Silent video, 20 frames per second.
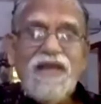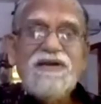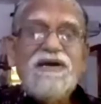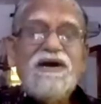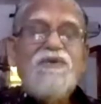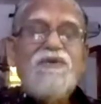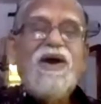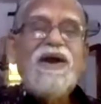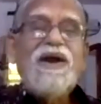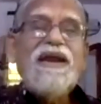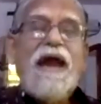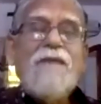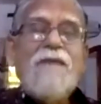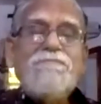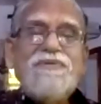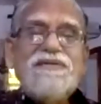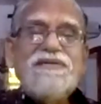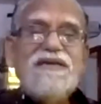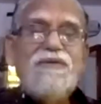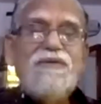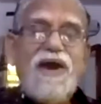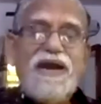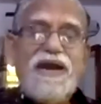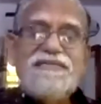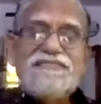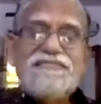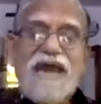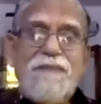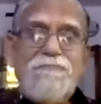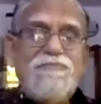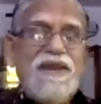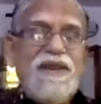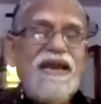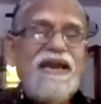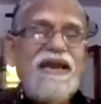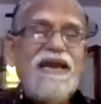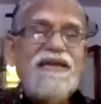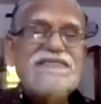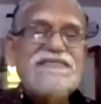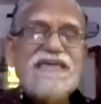What is happening
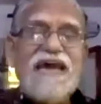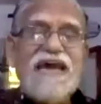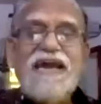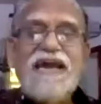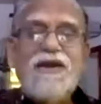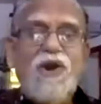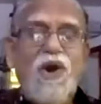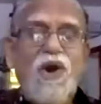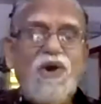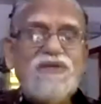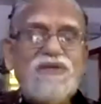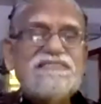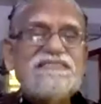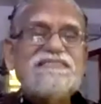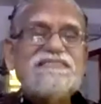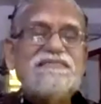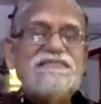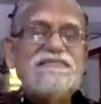in cyclones,